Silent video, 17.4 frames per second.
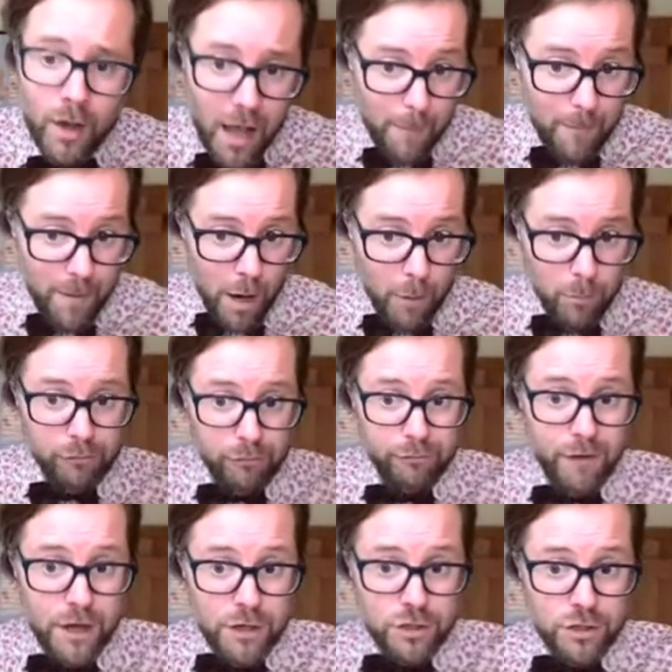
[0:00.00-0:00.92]
about
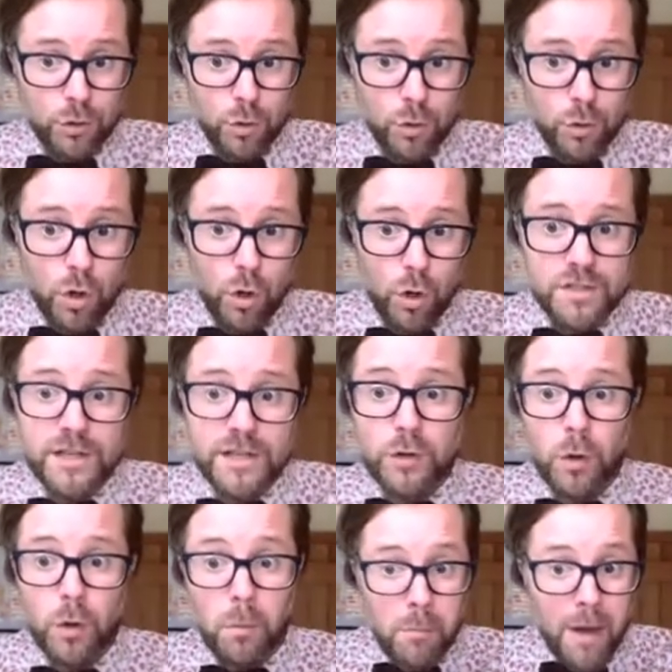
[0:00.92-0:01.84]
professional courses
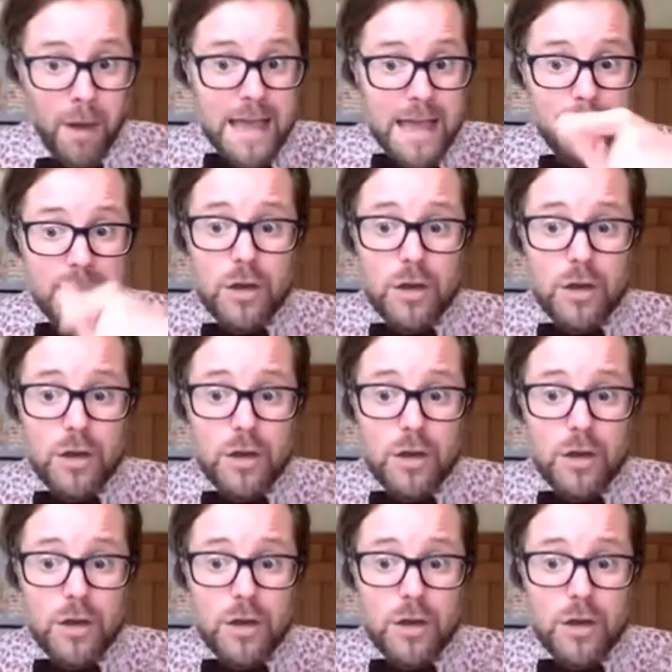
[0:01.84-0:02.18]
or maybe